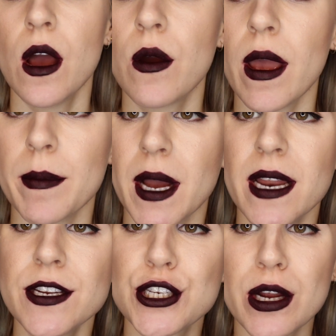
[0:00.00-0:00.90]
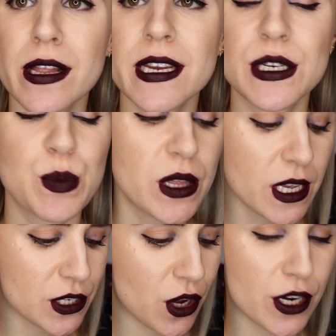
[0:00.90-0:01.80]
Okay, I'm kind of struggling to put
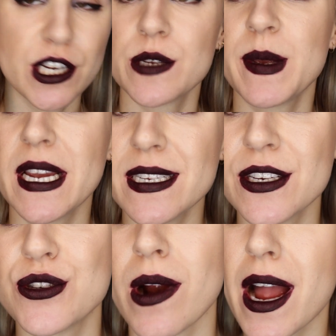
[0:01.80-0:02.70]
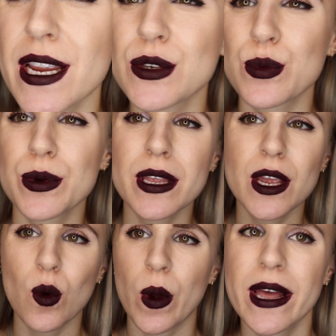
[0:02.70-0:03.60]
this on just because it dries
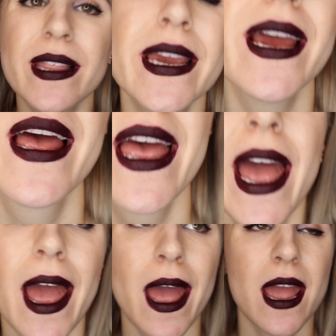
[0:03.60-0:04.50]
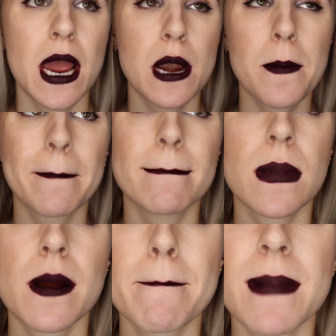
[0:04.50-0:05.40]
really quickly, and
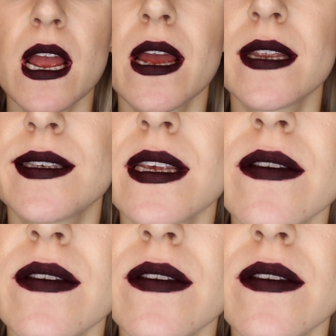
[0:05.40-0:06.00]
it's